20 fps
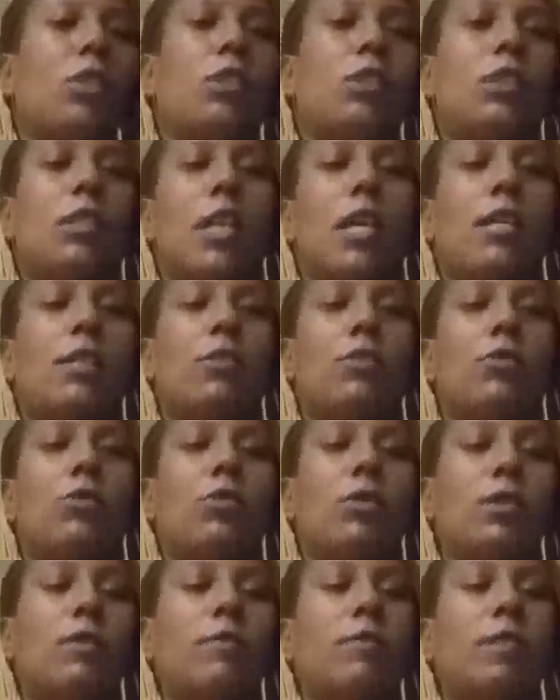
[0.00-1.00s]
just
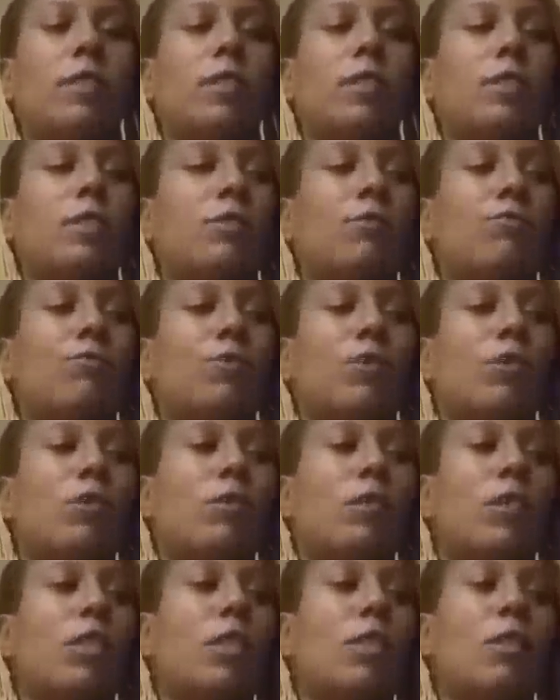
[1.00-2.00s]
not sure if this is
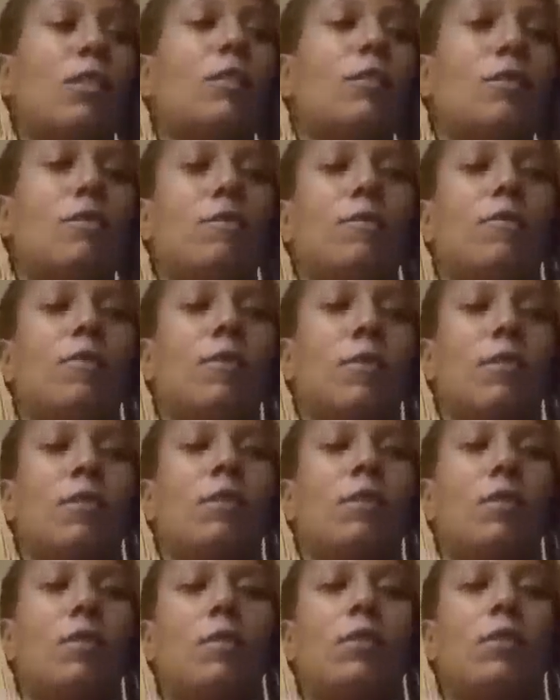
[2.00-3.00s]
real love.
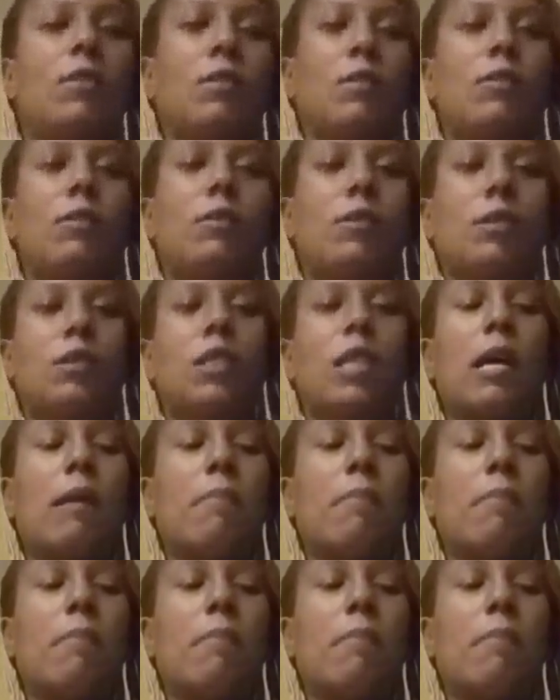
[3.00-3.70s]
So